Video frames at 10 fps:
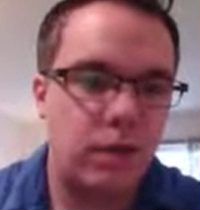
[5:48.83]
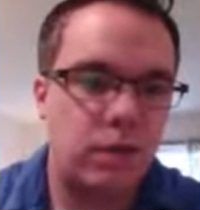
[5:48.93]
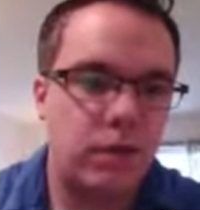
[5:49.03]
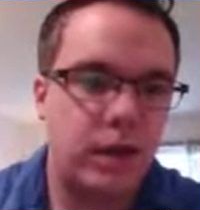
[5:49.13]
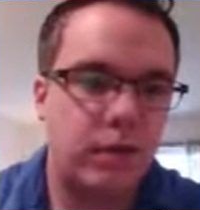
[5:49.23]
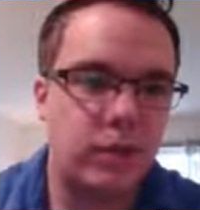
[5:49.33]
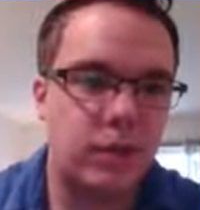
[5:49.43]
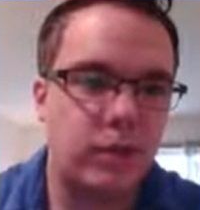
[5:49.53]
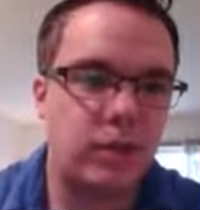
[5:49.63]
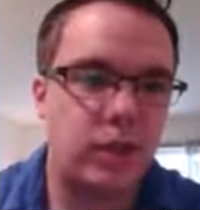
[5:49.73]
So now we're
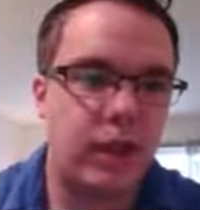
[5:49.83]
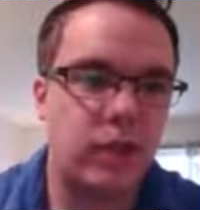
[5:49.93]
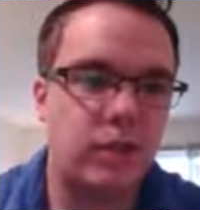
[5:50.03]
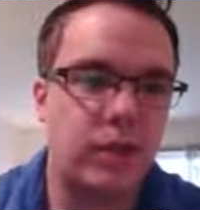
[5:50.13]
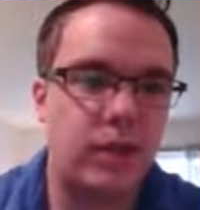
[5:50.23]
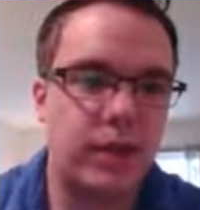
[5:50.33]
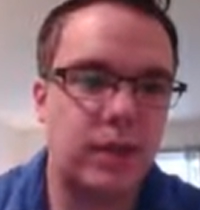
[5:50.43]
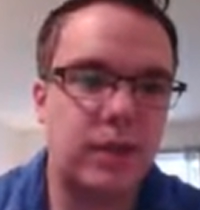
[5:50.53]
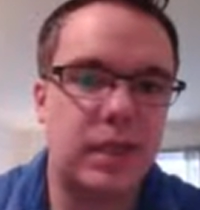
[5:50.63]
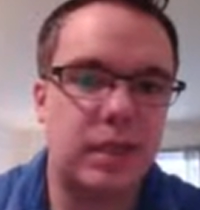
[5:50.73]
just going to use our Algebra
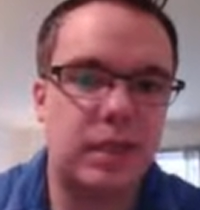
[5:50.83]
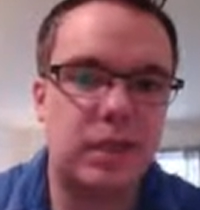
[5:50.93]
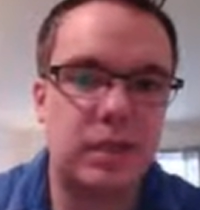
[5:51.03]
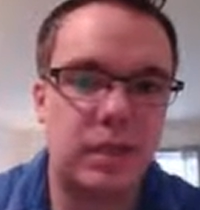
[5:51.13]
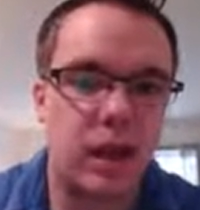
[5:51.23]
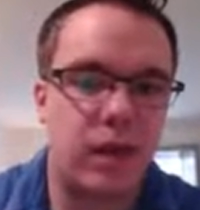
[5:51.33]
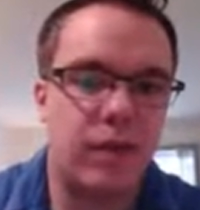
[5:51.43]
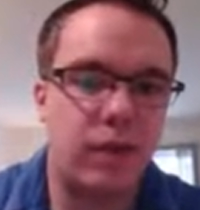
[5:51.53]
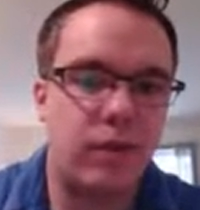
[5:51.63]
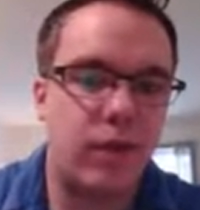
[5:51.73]
1 skills to
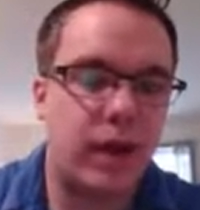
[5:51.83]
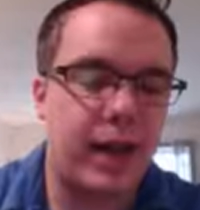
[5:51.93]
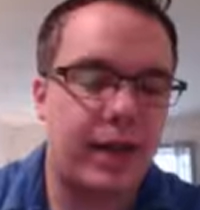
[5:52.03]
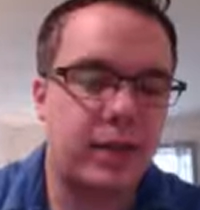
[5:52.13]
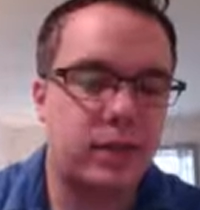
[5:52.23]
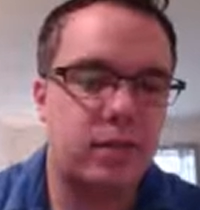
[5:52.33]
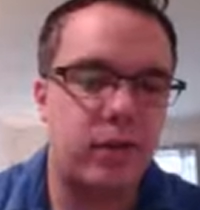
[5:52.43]
solve for x.